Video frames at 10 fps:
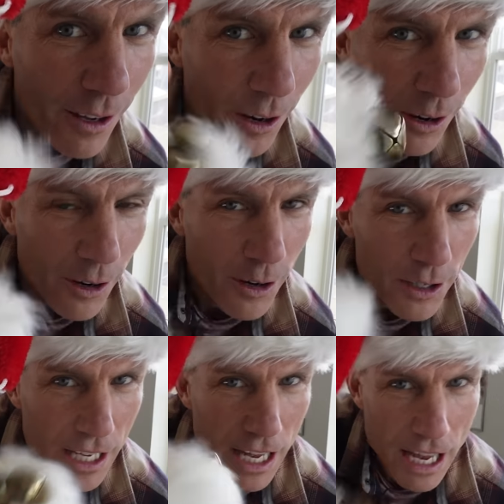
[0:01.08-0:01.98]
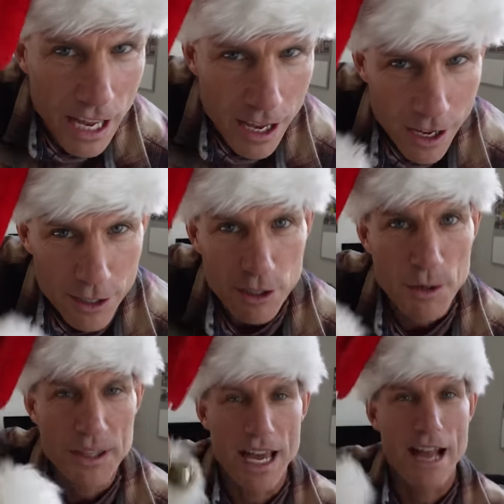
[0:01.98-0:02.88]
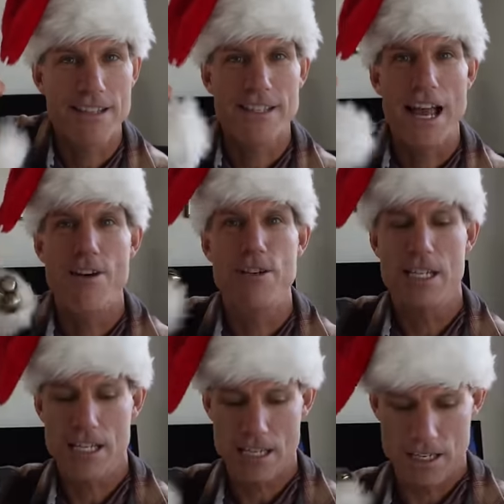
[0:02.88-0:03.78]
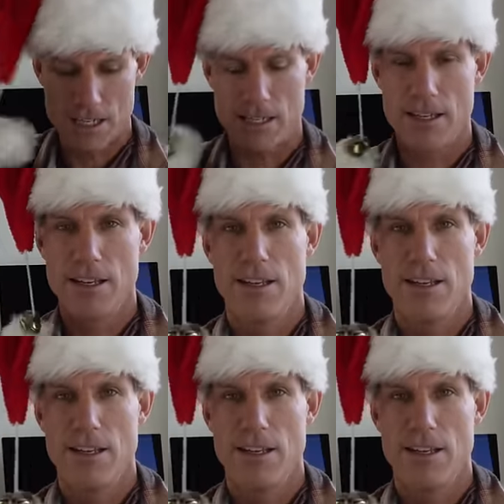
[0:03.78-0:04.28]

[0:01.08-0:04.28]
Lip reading: Oh yeah, you know what that sound is?